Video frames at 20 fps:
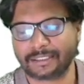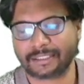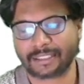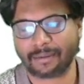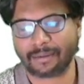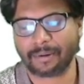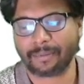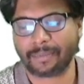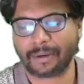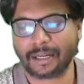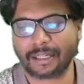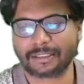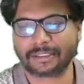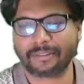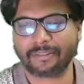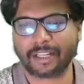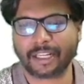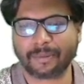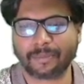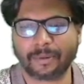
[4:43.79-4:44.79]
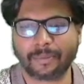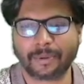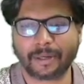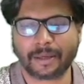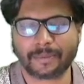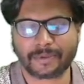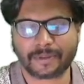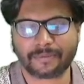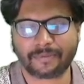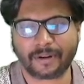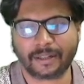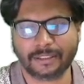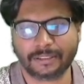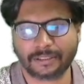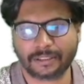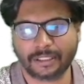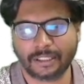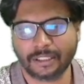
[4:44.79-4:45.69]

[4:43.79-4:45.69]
coming, because the variable becomes false,